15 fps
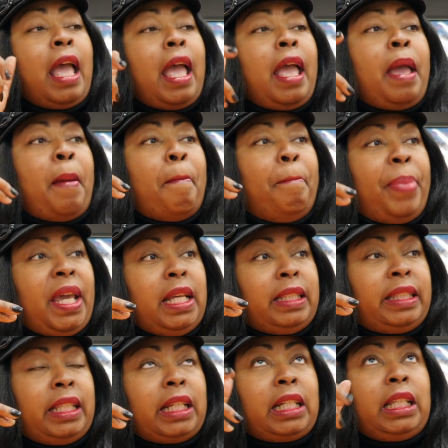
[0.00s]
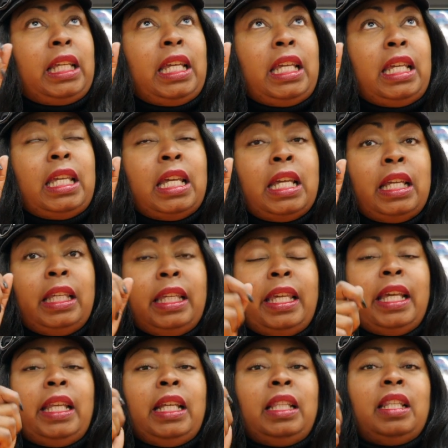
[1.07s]
and basically
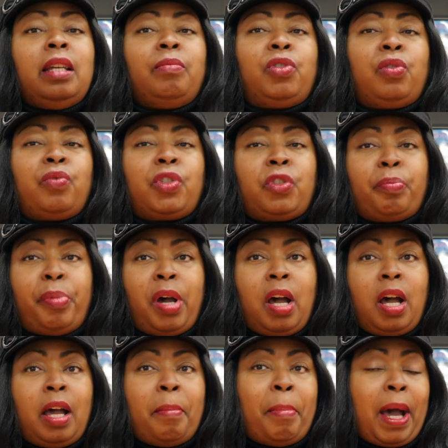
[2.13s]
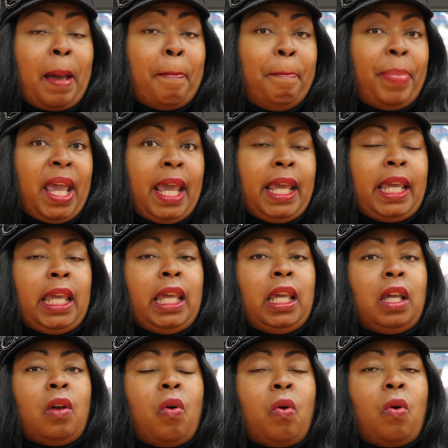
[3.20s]
getting them to respond by
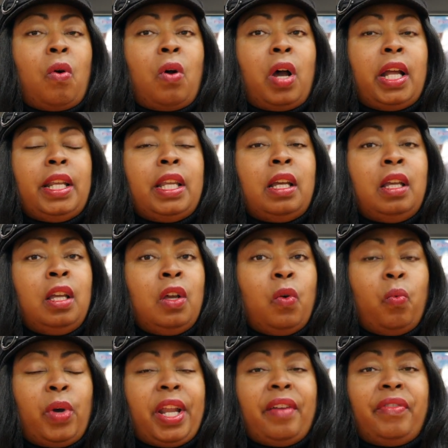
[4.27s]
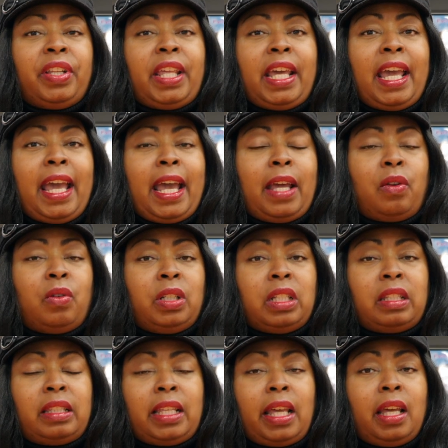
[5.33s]
banging on whatever they had on the
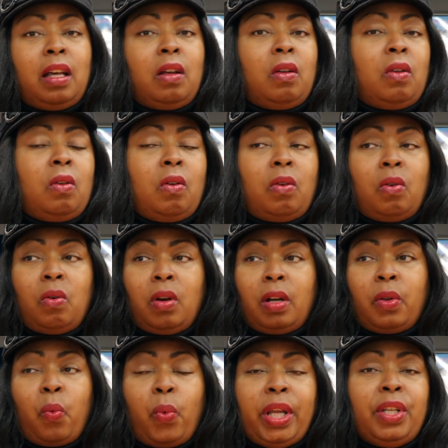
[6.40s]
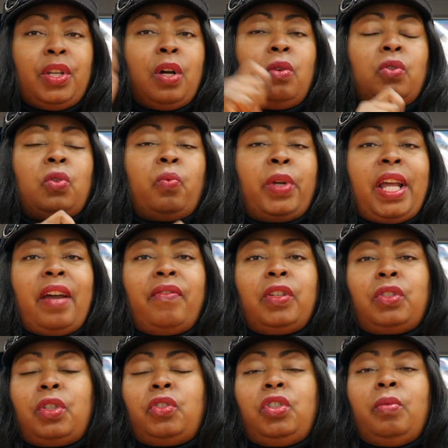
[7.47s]
cell or the windows or whatever.
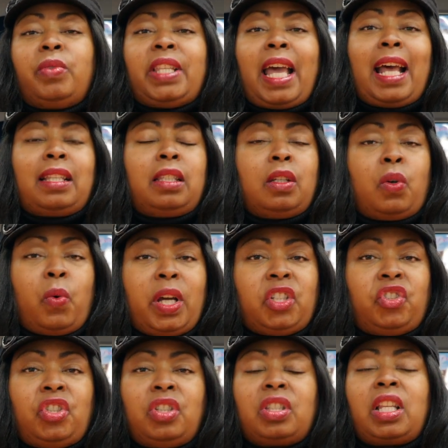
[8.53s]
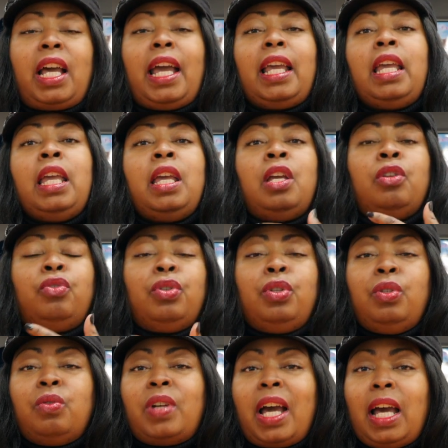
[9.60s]
So she was asking questions like, do
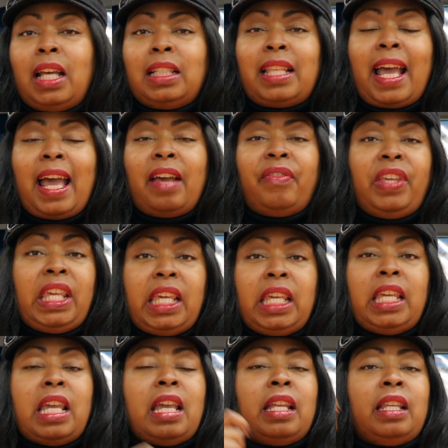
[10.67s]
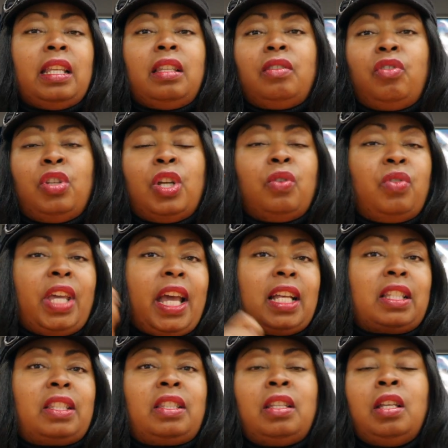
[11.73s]
you guys have heat? And, you know,
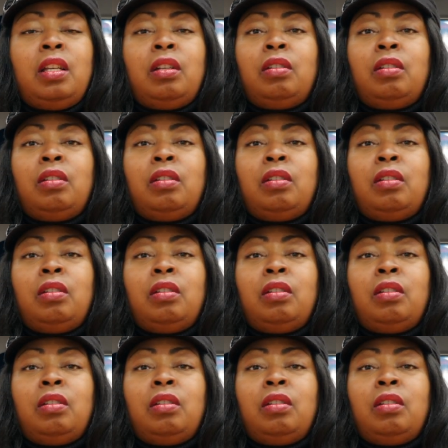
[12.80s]
yes,